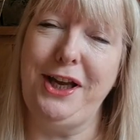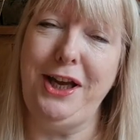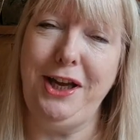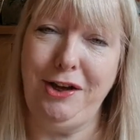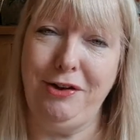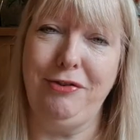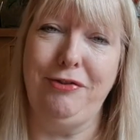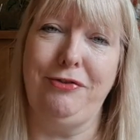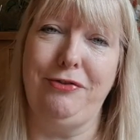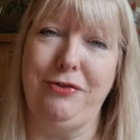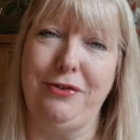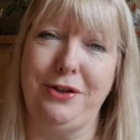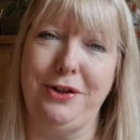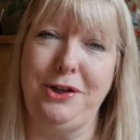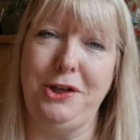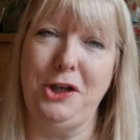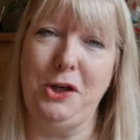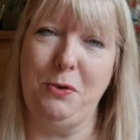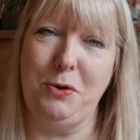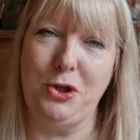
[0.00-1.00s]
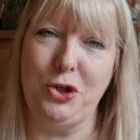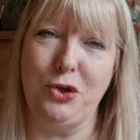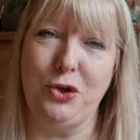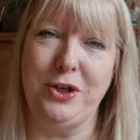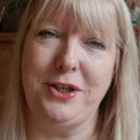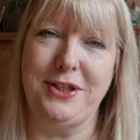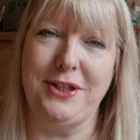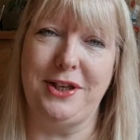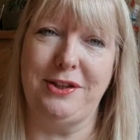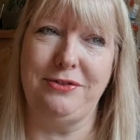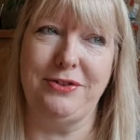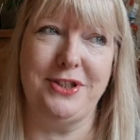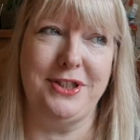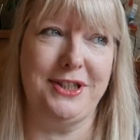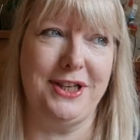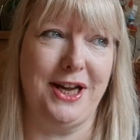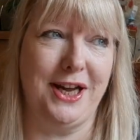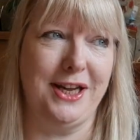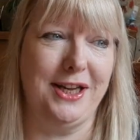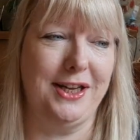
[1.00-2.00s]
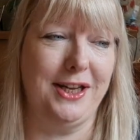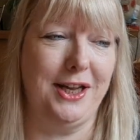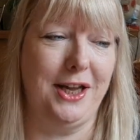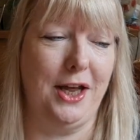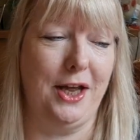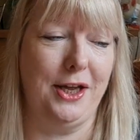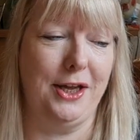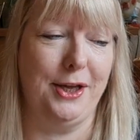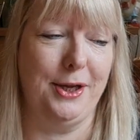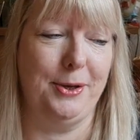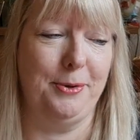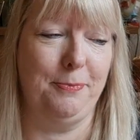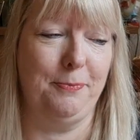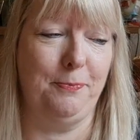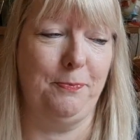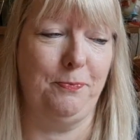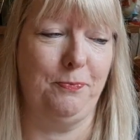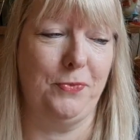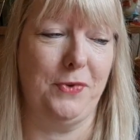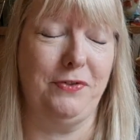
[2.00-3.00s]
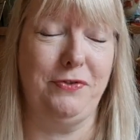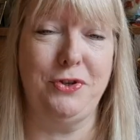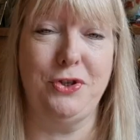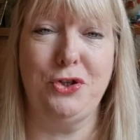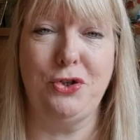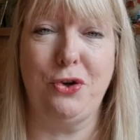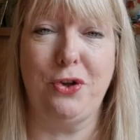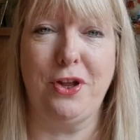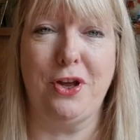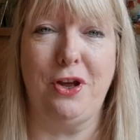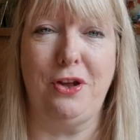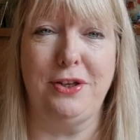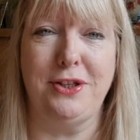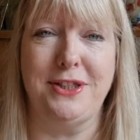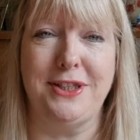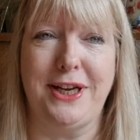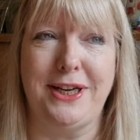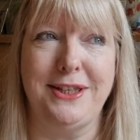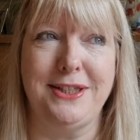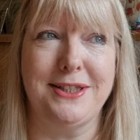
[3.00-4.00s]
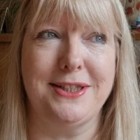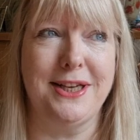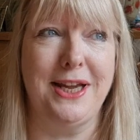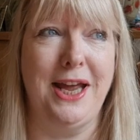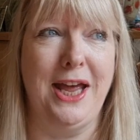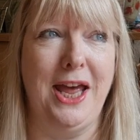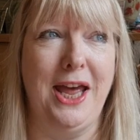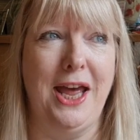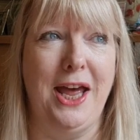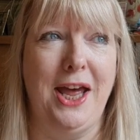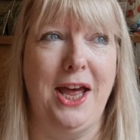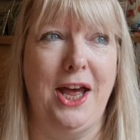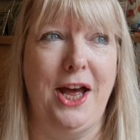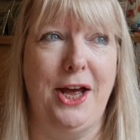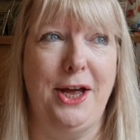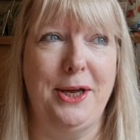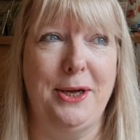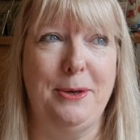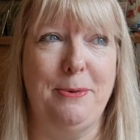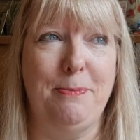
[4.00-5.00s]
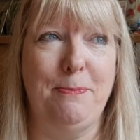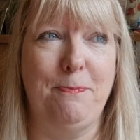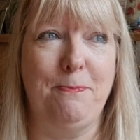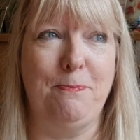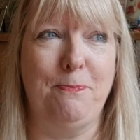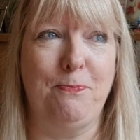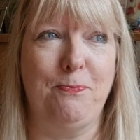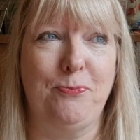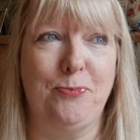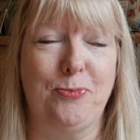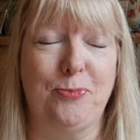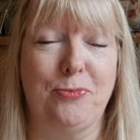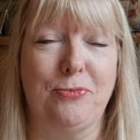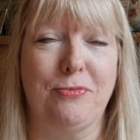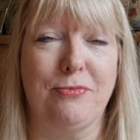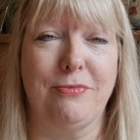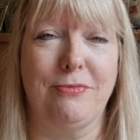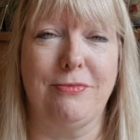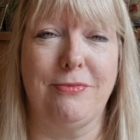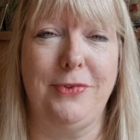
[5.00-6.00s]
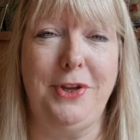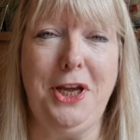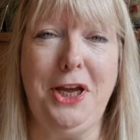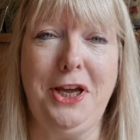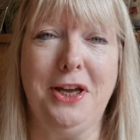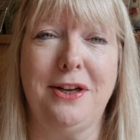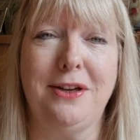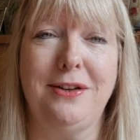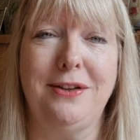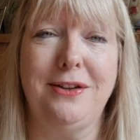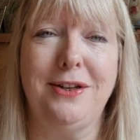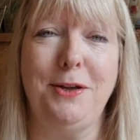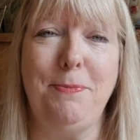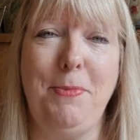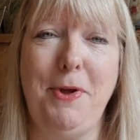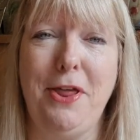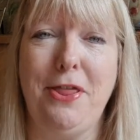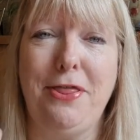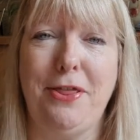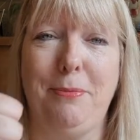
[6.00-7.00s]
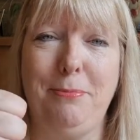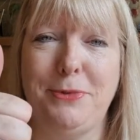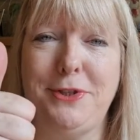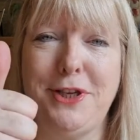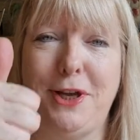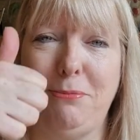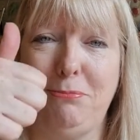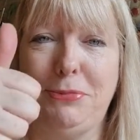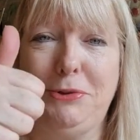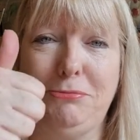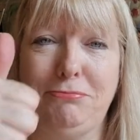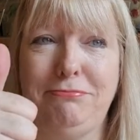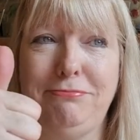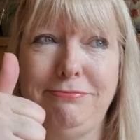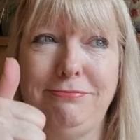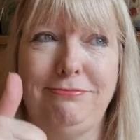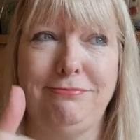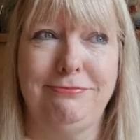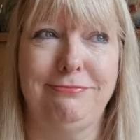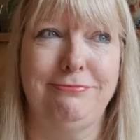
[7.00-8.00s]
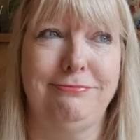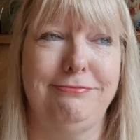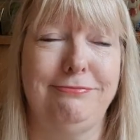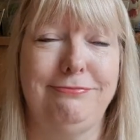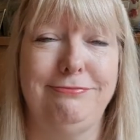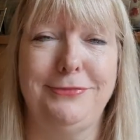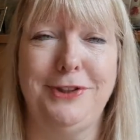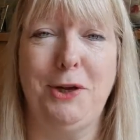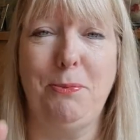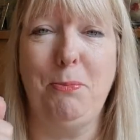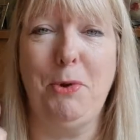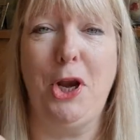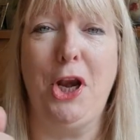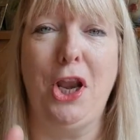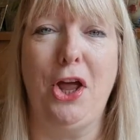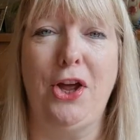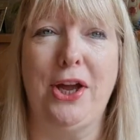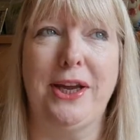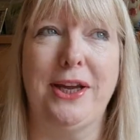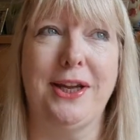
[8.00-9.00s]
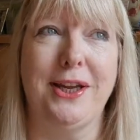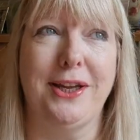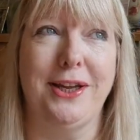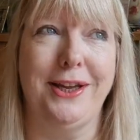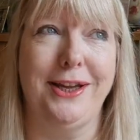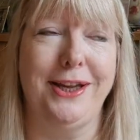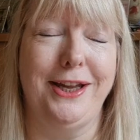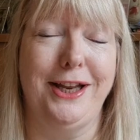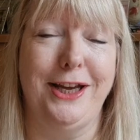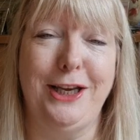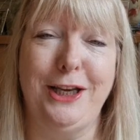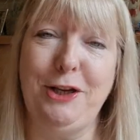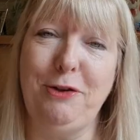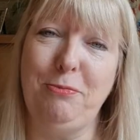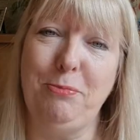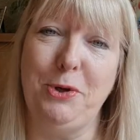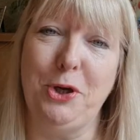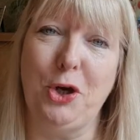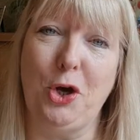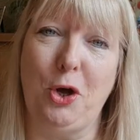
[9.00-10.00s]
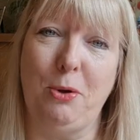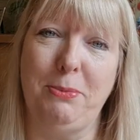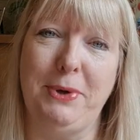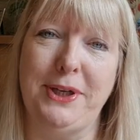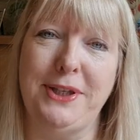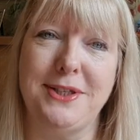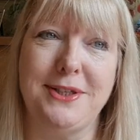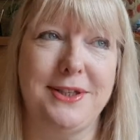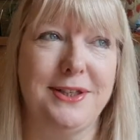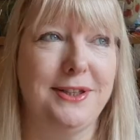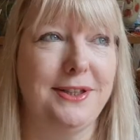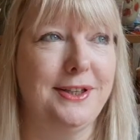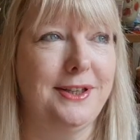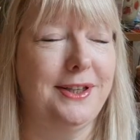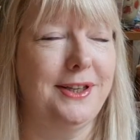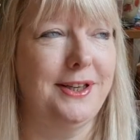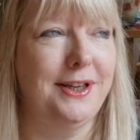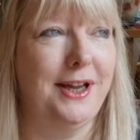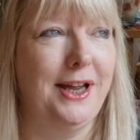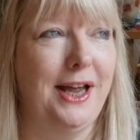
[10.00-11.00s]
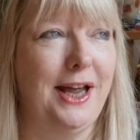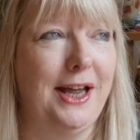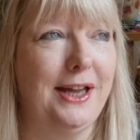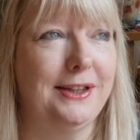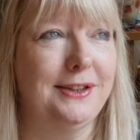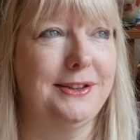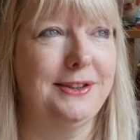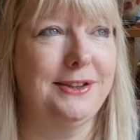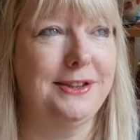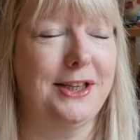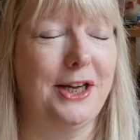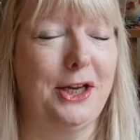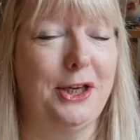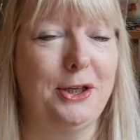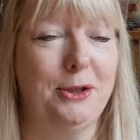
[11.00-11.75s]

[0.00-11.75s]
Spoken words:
if you enjoy yourself today, if you enjoy the content, yeah, give me a thumbs up, give me a like, leave me a comment, and